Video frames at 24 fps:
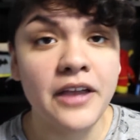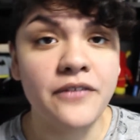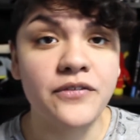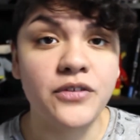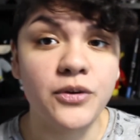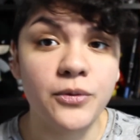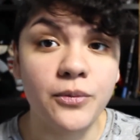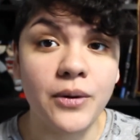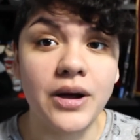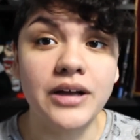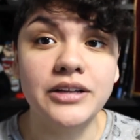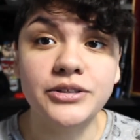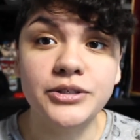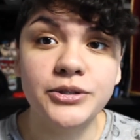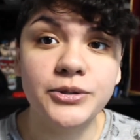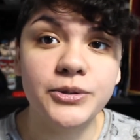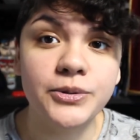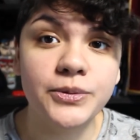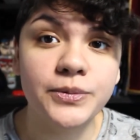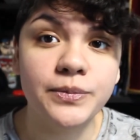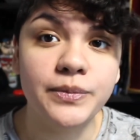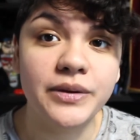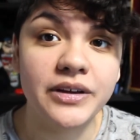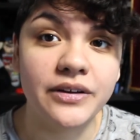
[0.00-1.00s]
you want
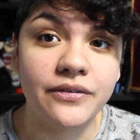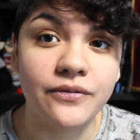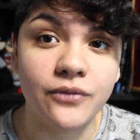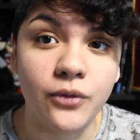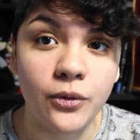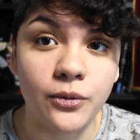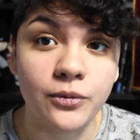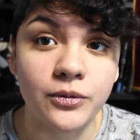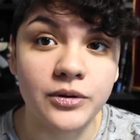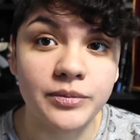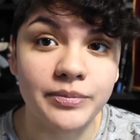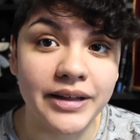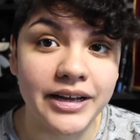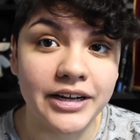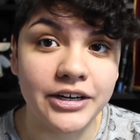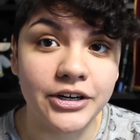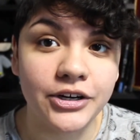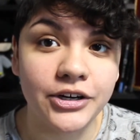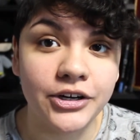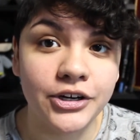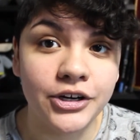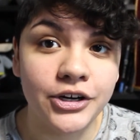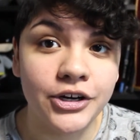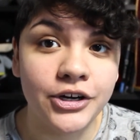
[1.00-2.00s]
to be a forward
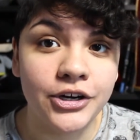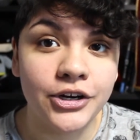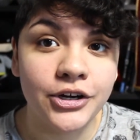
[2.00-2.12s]
planner,